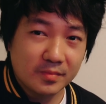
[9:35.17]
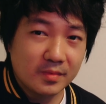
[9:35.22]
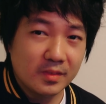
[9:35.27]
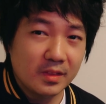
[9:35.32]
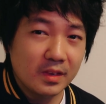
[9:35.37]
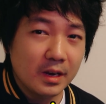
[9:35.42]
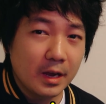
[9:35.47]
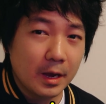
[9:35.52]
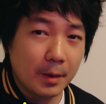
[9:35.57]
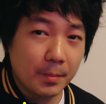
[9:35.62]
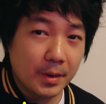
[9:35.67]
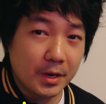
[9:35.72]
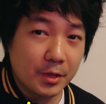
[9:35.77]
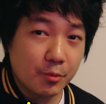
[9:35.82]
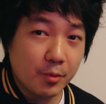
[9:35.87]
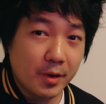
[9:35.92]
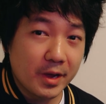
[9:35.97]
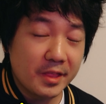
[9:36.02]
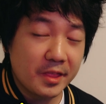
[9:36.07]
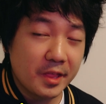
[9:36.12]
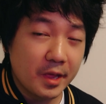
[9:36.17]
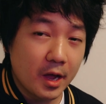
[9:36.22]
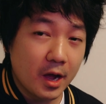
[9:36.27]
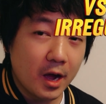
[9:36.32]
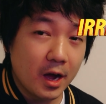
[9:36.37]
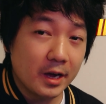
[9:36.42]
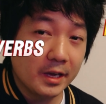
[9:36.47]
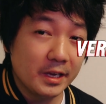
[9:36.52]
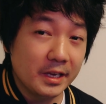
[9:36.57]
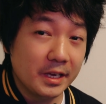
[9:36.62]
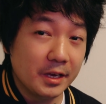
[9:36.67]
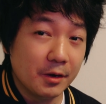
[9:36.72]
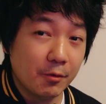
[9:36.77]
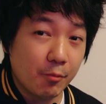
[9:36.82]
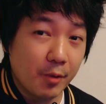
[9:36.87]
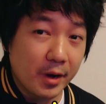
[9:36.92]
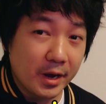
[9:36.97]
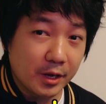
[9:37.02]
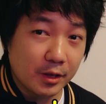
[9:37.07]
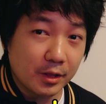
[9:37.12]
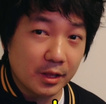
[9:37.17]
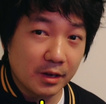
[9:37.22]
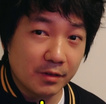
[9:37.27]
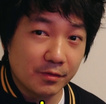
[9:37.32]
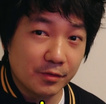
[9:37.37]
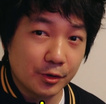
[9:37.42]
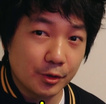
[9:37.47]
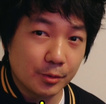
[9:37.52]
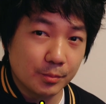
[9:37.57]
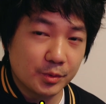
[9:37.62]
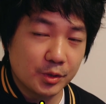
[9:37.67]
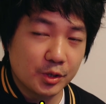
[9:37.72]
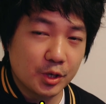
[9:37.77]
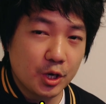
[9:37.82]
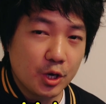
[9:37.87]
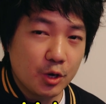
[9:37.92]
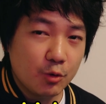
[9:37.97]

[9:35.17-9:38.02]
And by the way, they are irregular verbs,